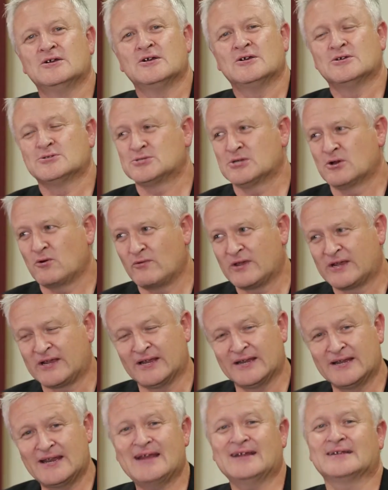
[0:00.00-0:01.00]
So we
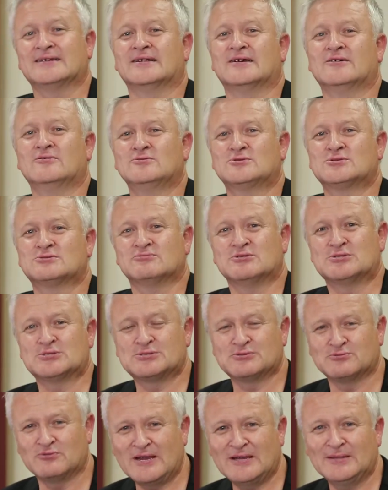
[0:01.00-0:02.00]
connect notes, we
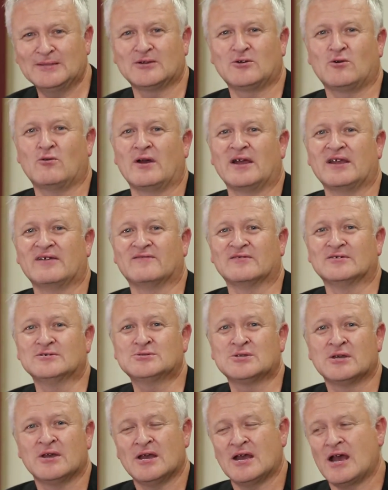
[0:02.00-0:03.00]
swing the
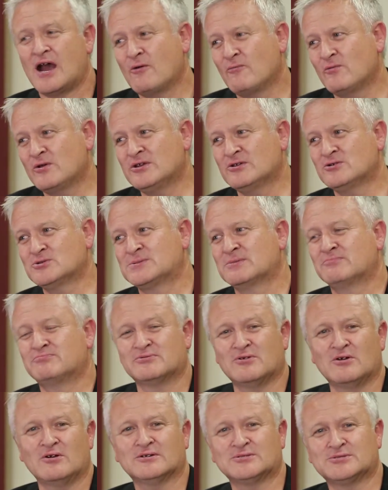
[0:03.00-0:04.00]
quavers, and we use
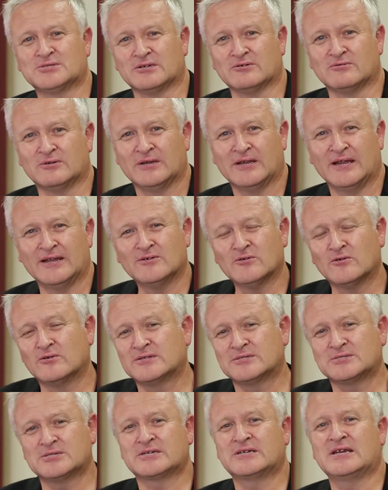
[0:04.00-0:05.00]
vibrato in
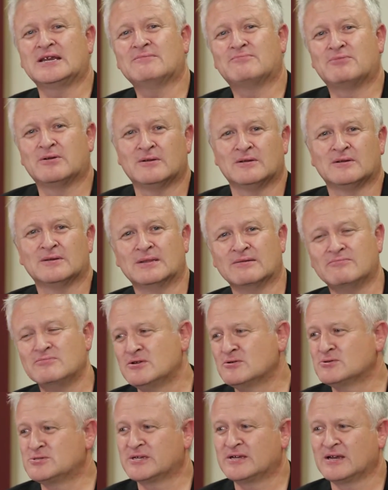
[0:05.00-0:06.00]
order to keep the
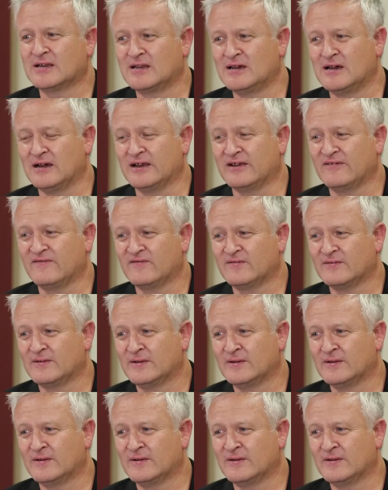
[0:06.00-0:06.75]
music alive.